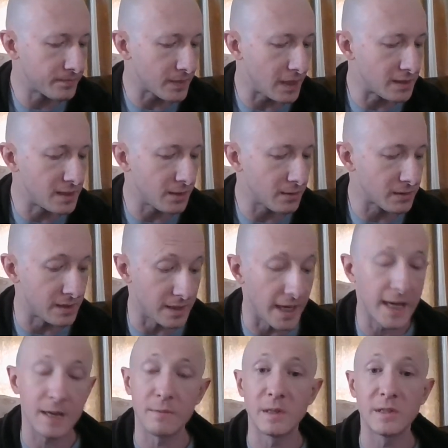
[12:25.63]
until
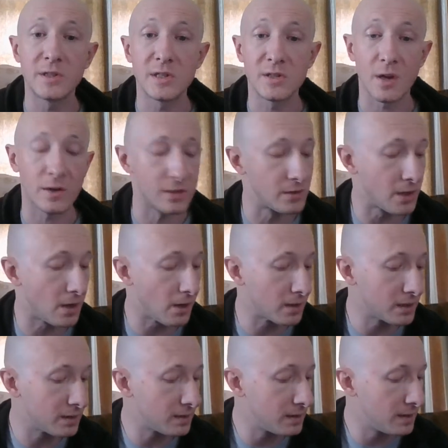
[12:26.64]
today when she saw your dog.